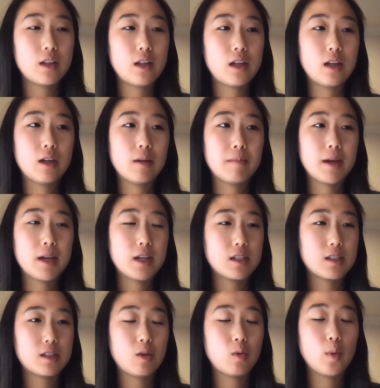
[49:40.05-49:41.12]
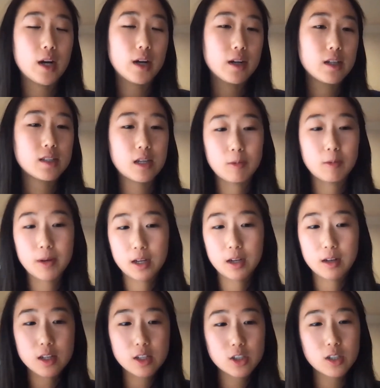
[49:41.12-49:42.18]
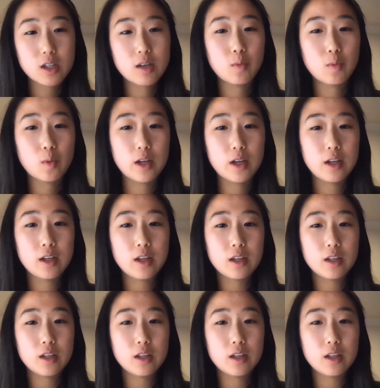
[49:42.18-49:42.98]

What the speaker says: I guess, awareness and recognition of what